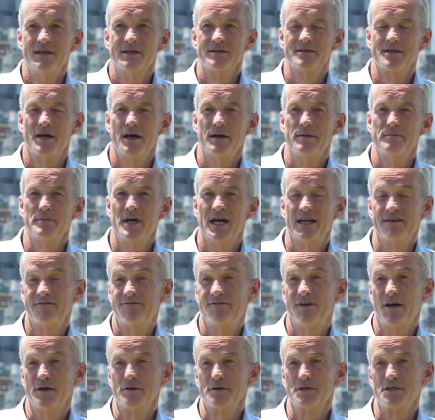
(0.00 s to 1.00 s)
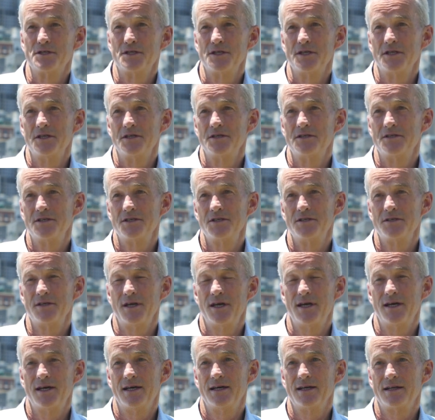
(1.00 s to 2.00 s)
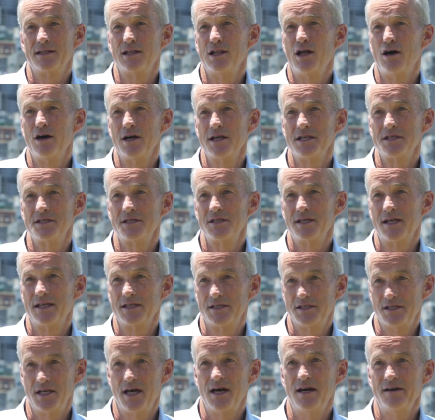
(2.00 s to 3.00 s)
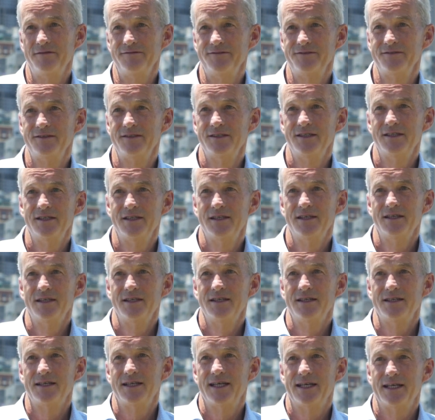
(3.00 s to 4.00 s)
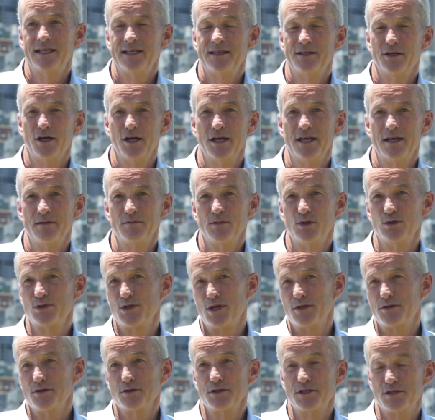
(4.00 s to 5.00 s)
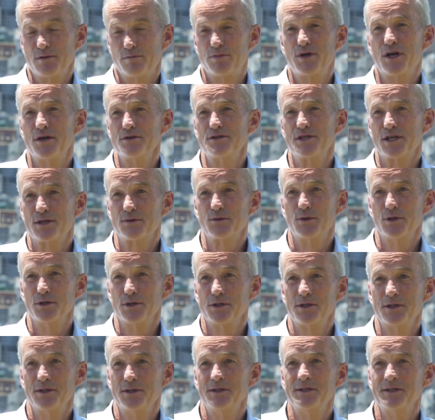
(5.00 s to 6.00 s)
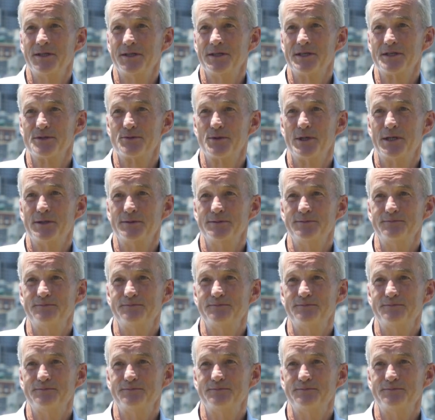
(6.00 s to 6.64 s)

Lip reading: So our main focus is clients and staff, and I am also doing some project work as well.